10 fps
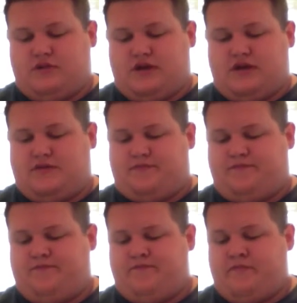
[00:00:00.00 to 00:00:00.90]

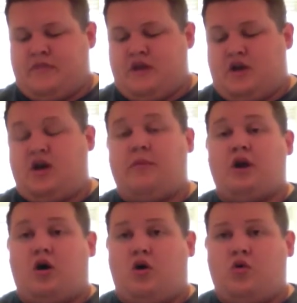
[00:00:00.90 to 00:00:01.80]
Coming
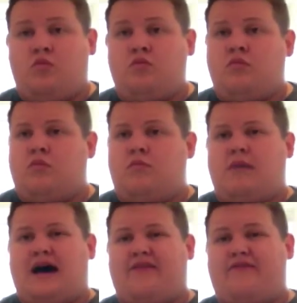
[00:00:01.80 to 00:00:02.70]
Home,
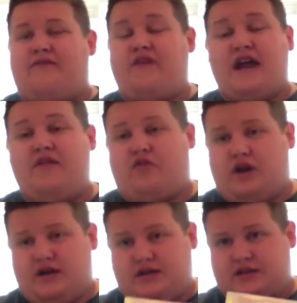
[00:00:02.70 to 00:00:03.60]
my
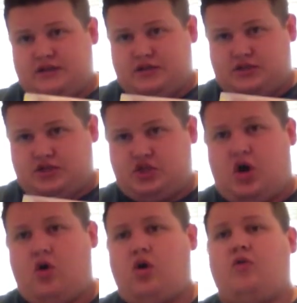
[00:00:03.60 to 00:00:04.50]
favorite
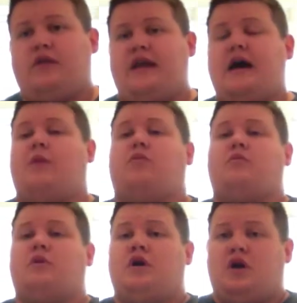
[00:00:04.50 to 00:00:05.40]
song on the
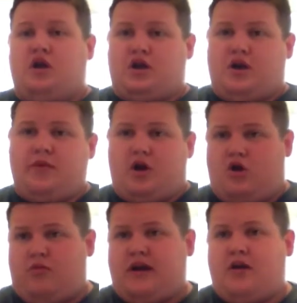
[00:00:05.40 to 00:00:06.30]
album. Coming
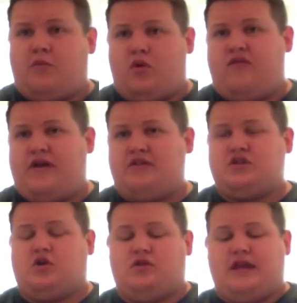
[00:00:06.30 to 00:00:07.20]
Home, my number one favorite
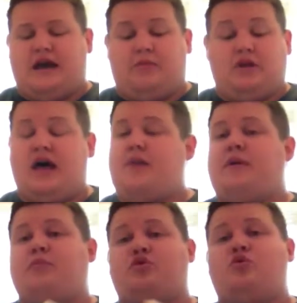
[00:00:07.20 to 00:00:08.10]
song on the album. A lot of
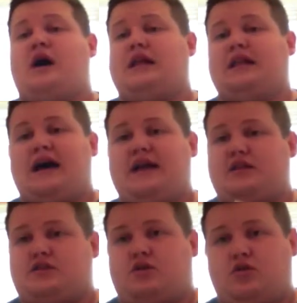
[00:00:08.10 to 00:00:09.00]
people do not like
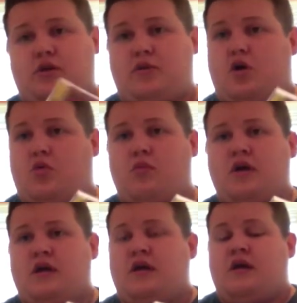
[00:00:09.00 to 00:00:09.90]
the song Coming
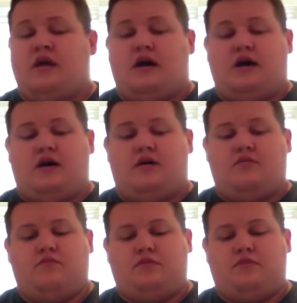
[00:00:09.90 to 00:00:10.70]
Home.